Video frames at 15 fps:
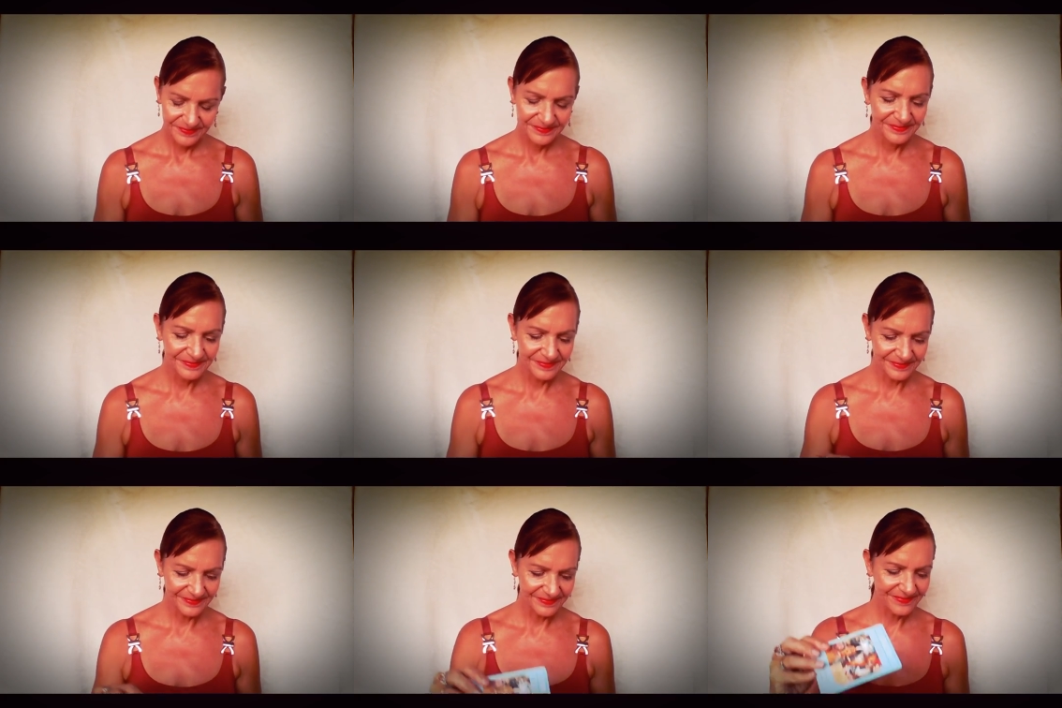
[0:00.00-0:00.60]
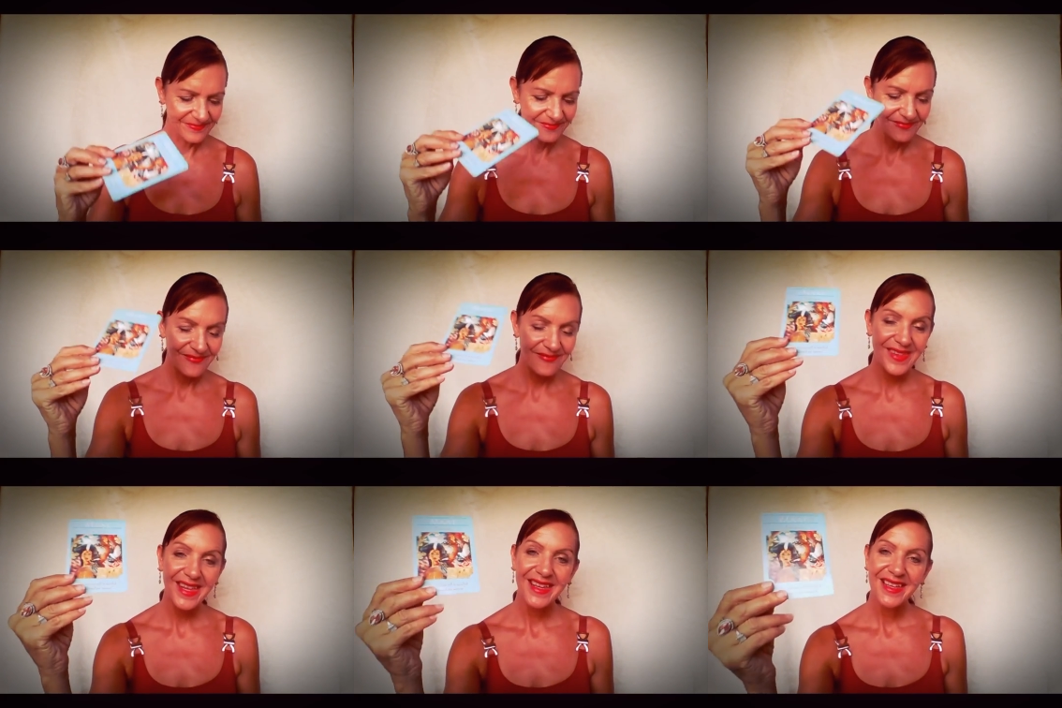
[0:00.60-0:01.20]
Hmm
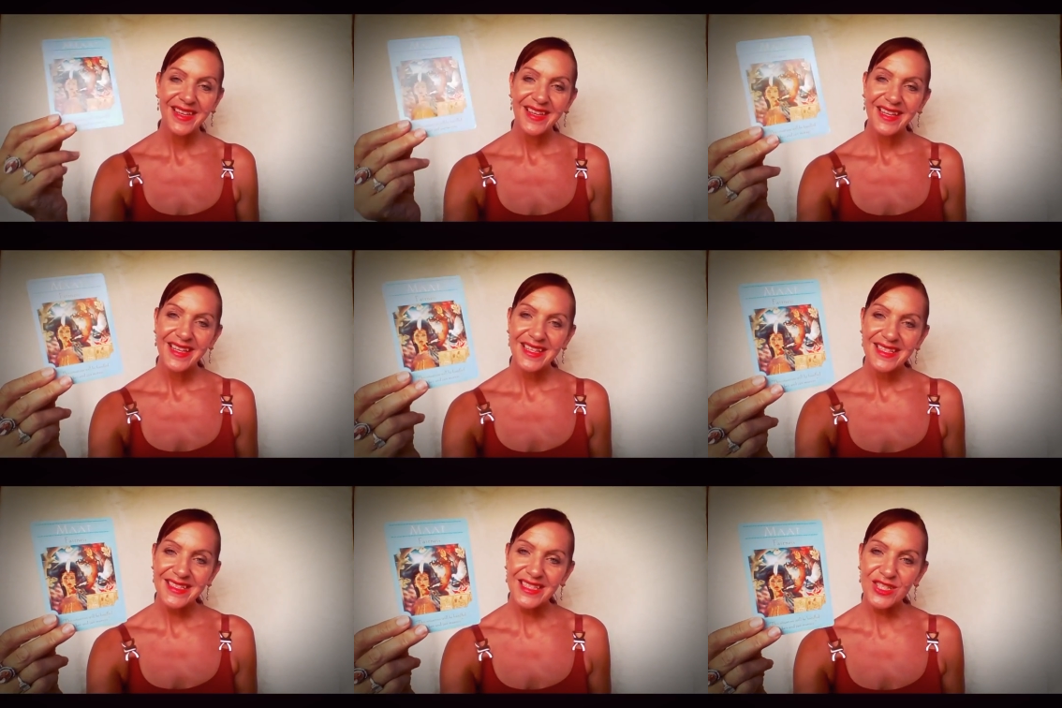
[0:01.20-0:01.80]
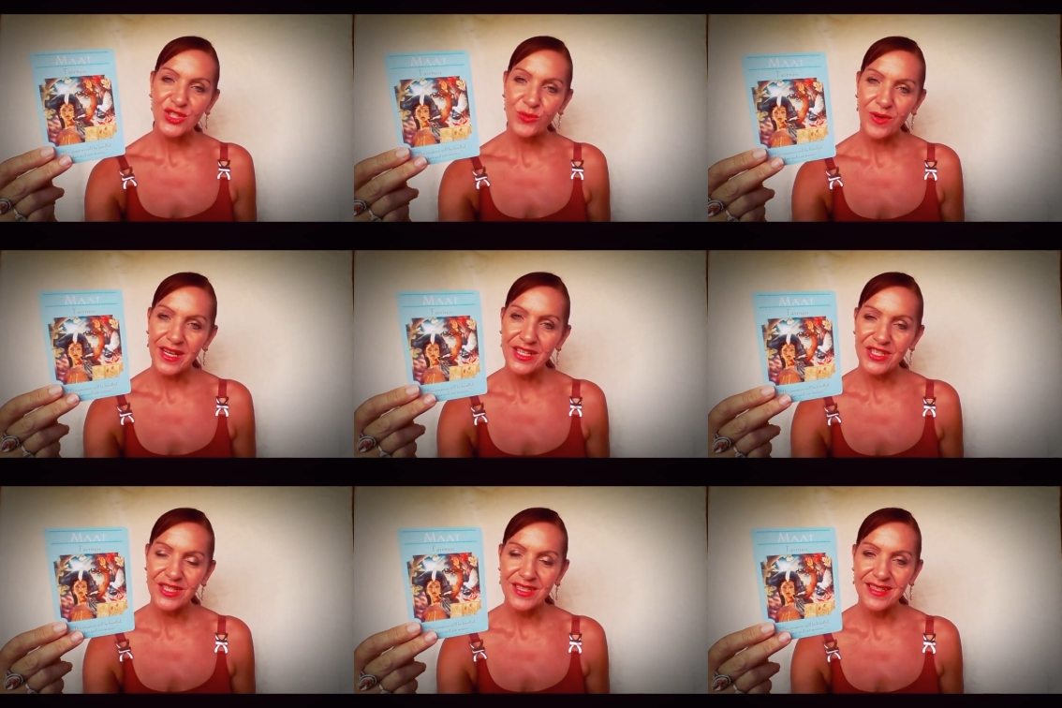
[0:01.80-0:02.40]

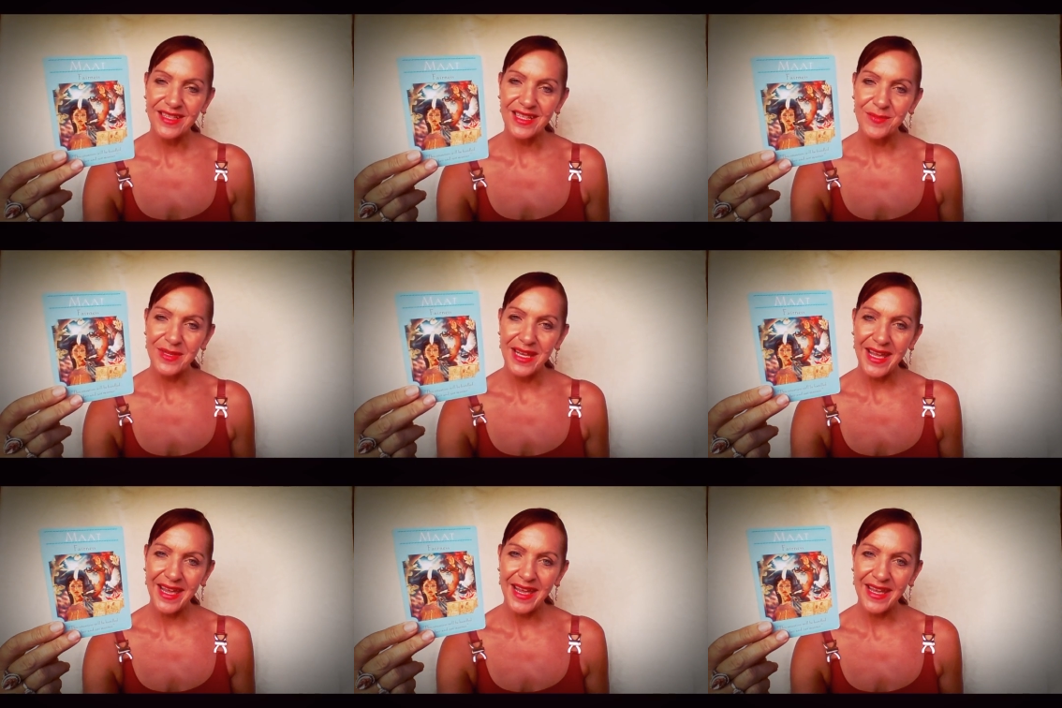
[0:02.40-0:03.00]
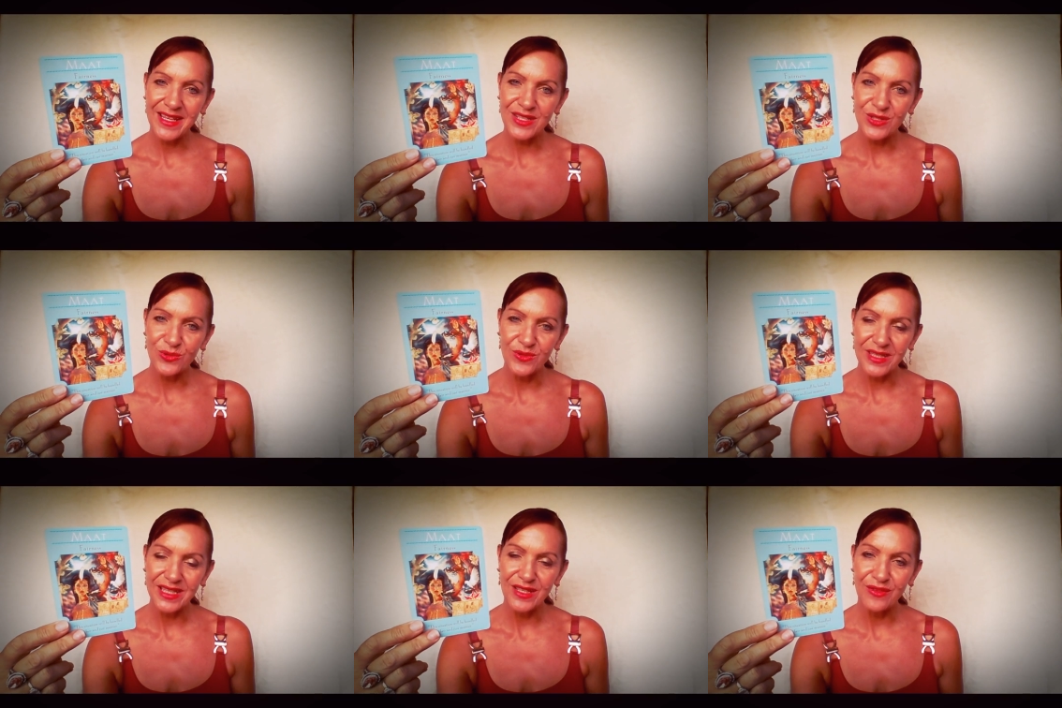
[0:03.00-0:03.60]
situation is going to be
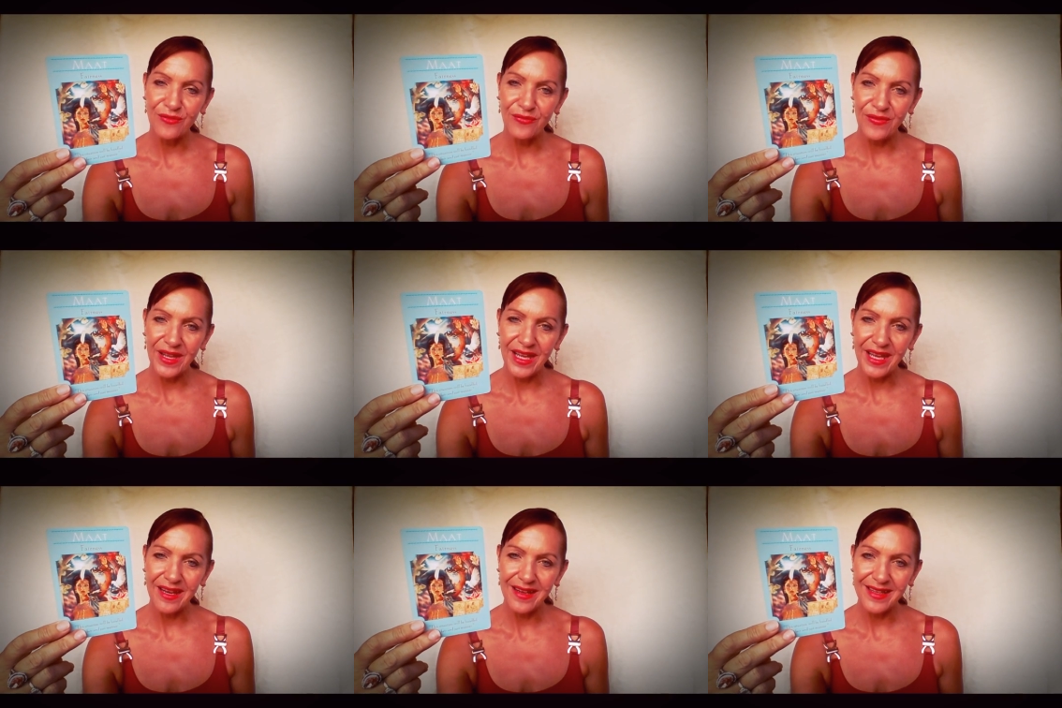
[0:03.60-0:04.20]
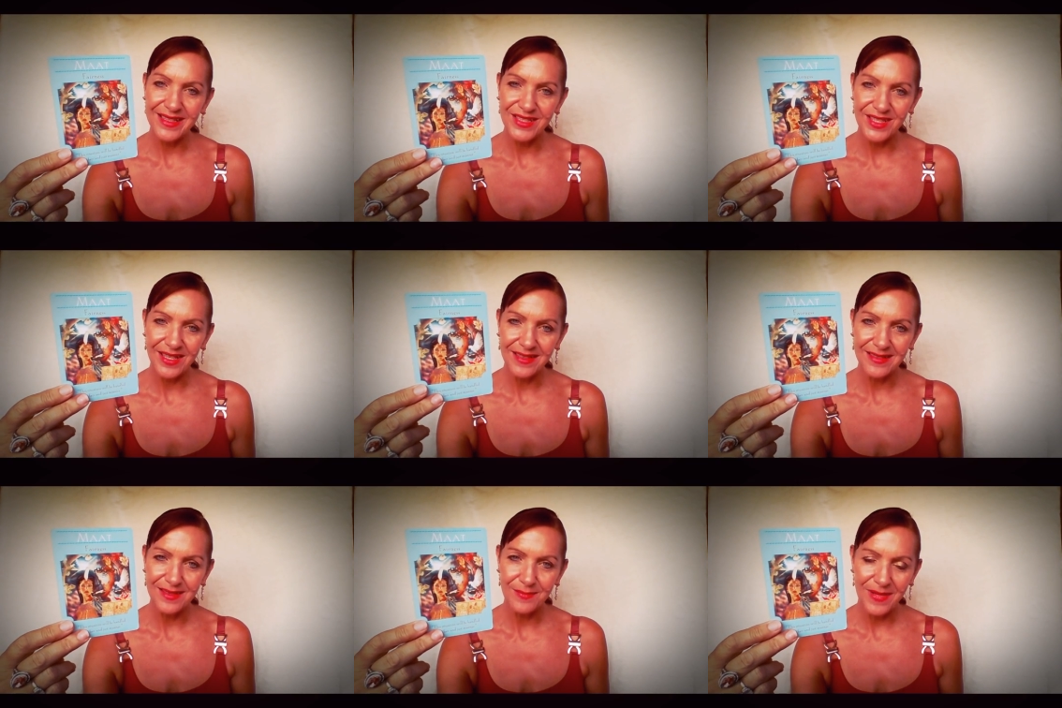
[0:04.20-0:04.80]
handled in a fair and
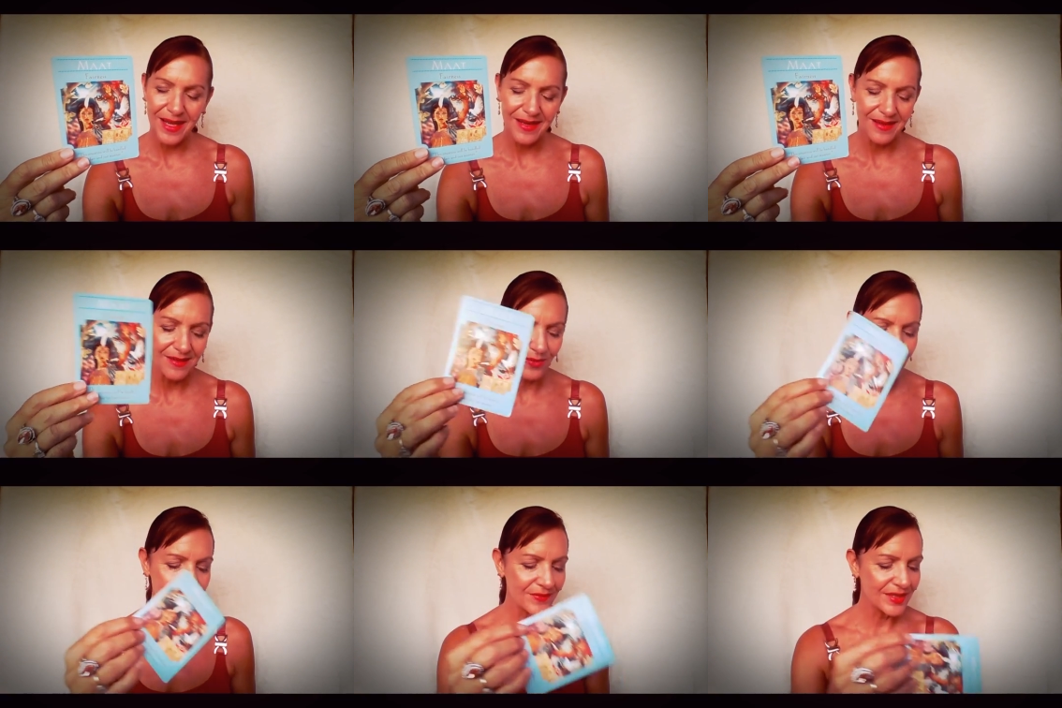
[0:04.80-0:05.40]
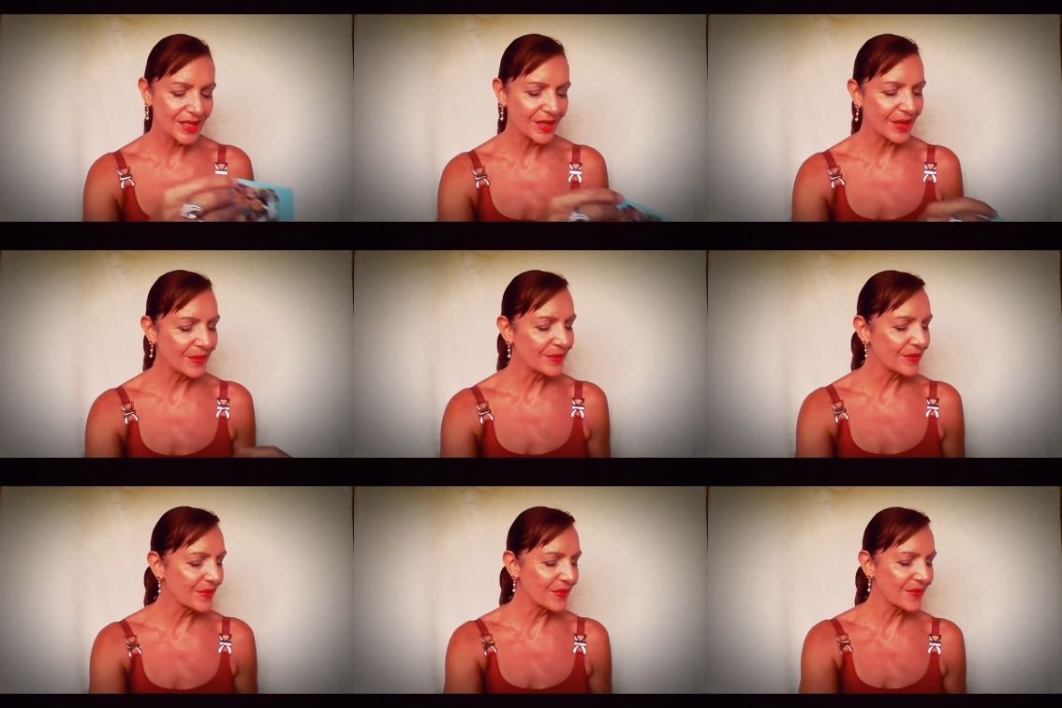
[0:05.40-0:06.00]
just manner, whatever you're
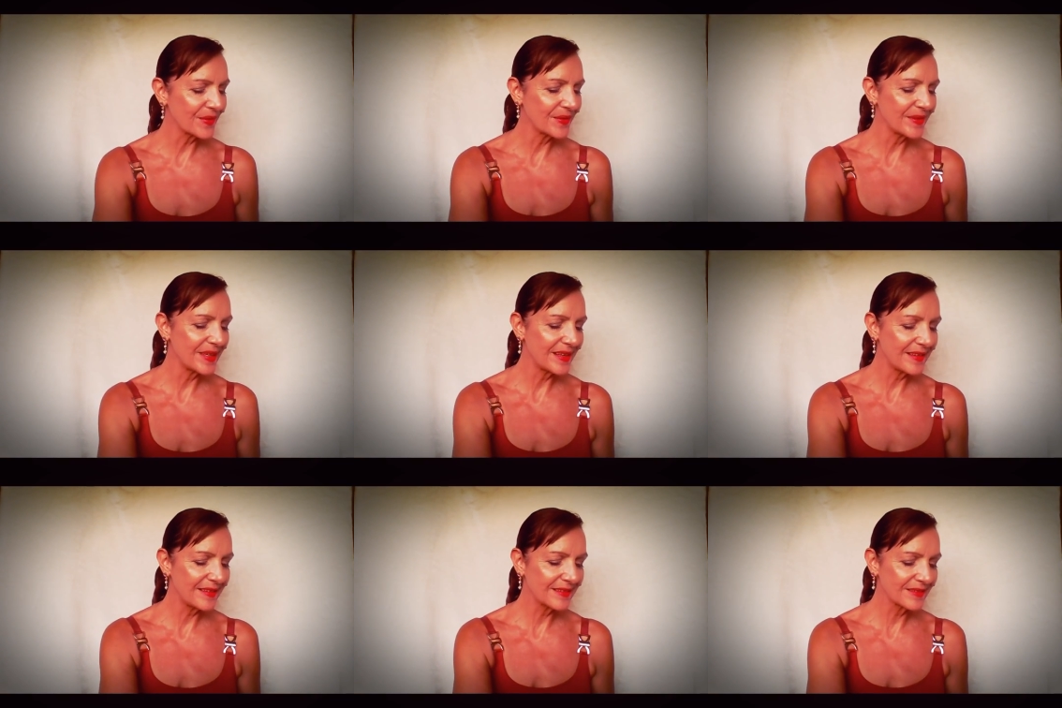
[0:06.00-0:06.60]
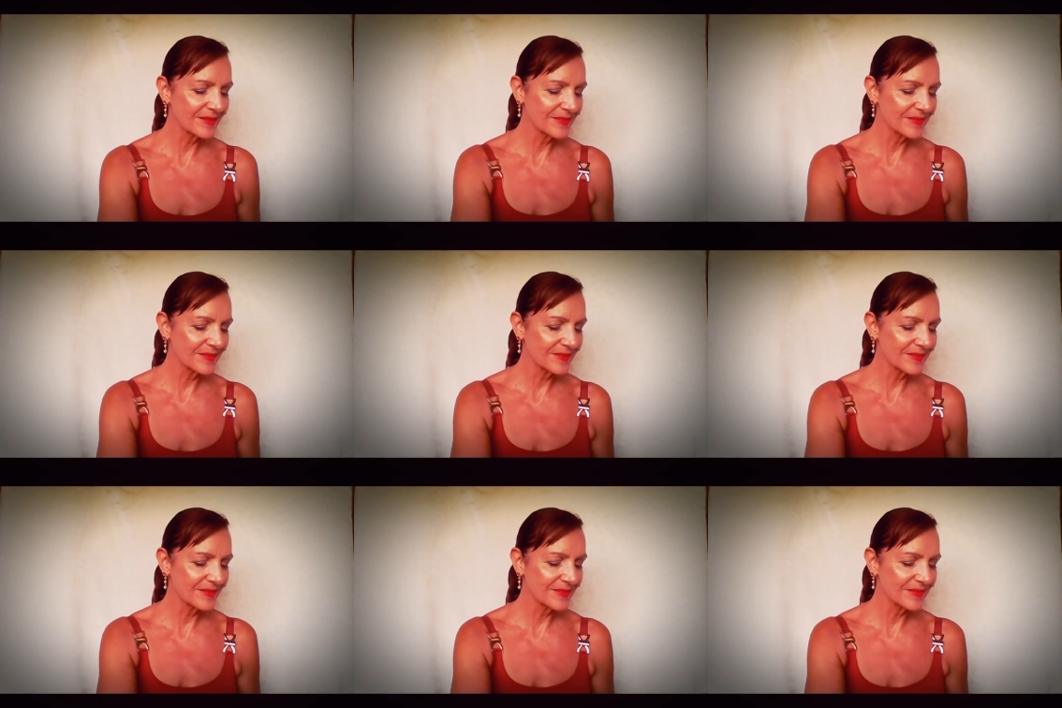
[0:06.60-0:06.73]
going through, yeah.